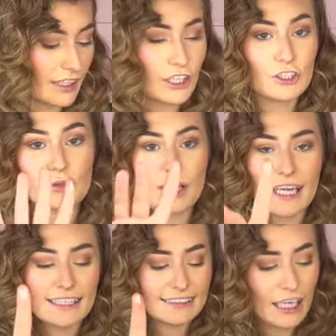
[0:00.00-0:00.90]
So
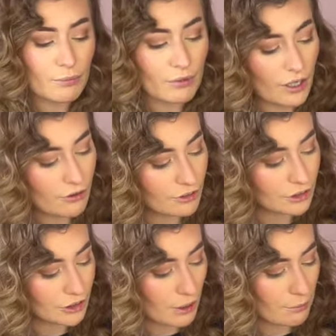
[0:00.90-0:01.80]
any type of
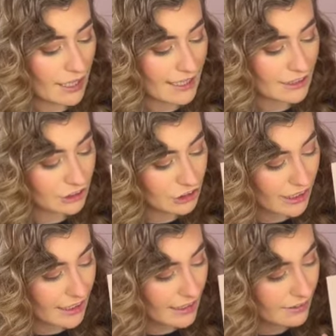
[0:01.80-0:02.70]
champagne-y
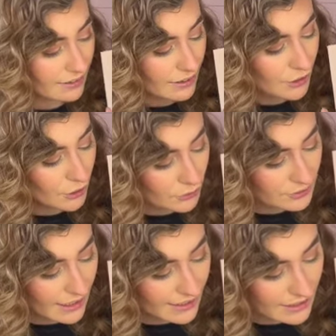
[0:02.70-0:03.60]
shade, you'd
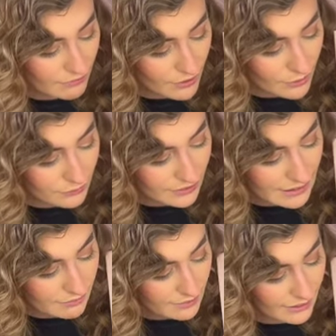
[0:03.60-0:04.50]
use any of those,
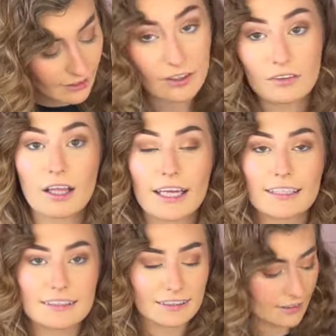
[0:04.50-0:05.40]
even like a
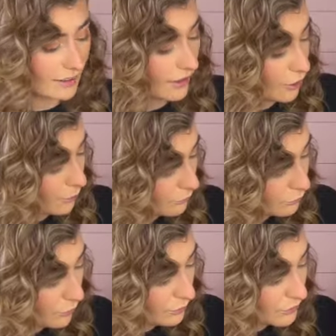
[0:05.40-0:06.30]
light
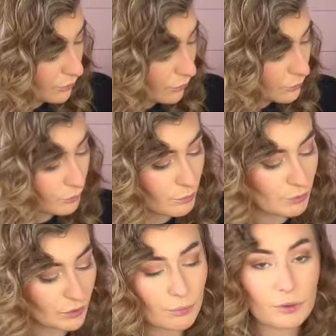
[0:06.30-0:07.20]
rose gold would be
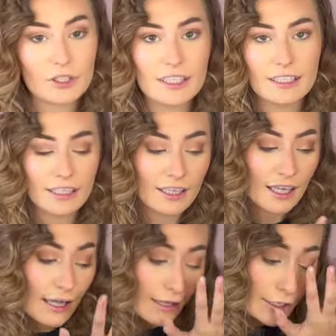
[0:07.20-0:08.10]
really pretty.
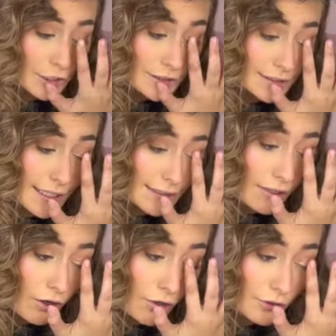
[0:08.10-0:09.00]
And you just take that
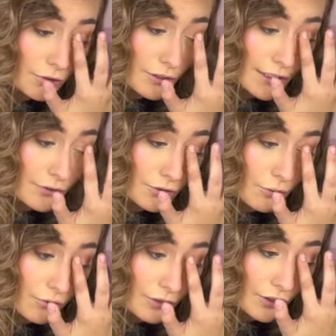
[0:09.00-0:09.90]
on your inner
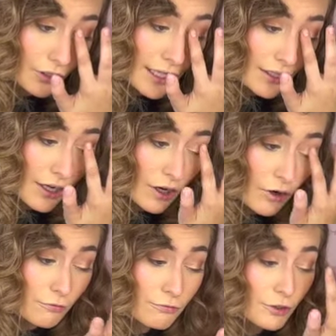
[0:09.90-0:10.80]
corner and
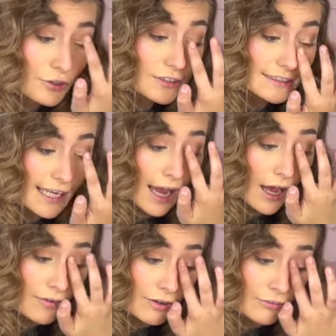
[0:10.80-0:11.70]
first
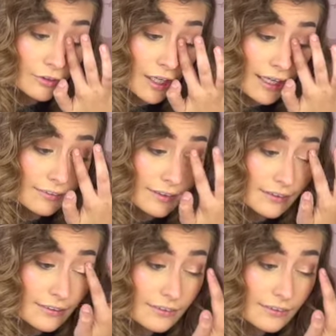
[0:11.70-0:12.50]
half of your eyelid.